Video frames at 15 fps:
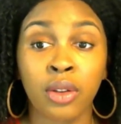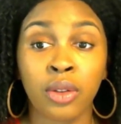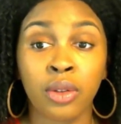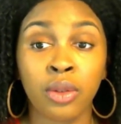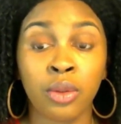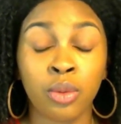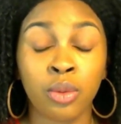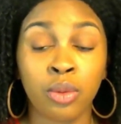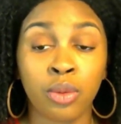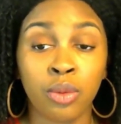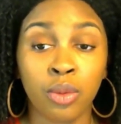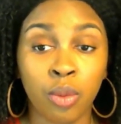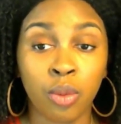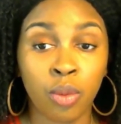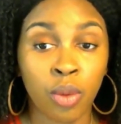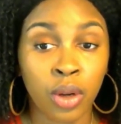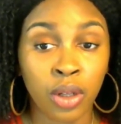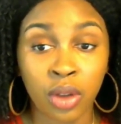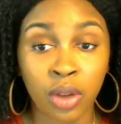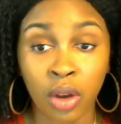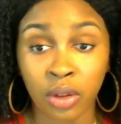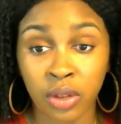you want to
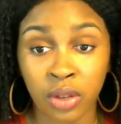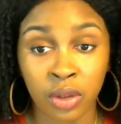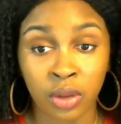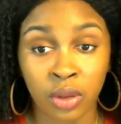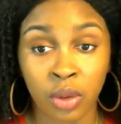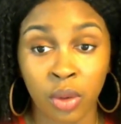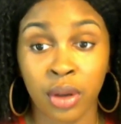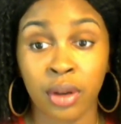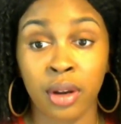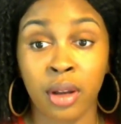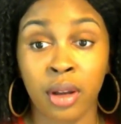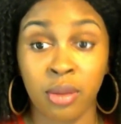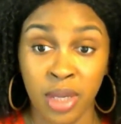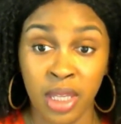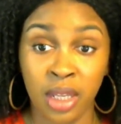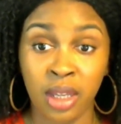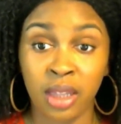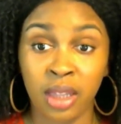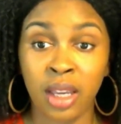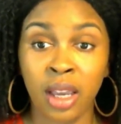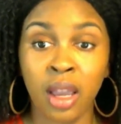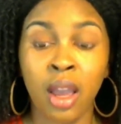talk to your lawyer
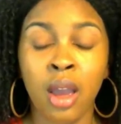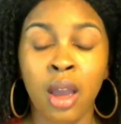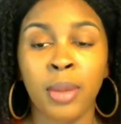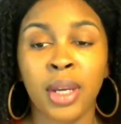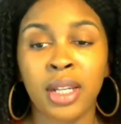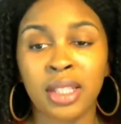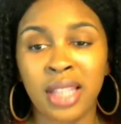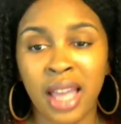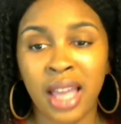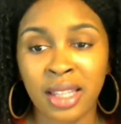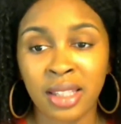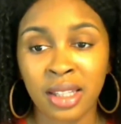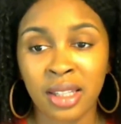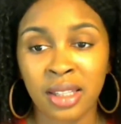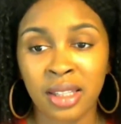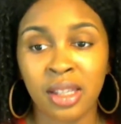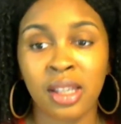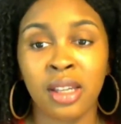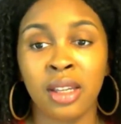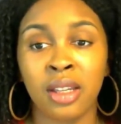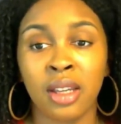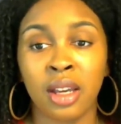immediately because the
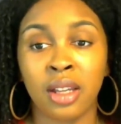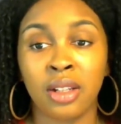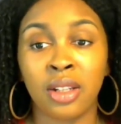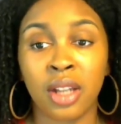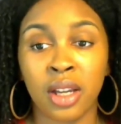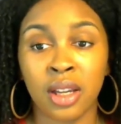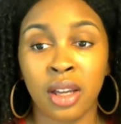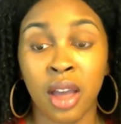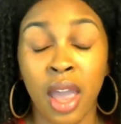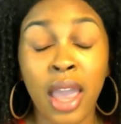SEC does,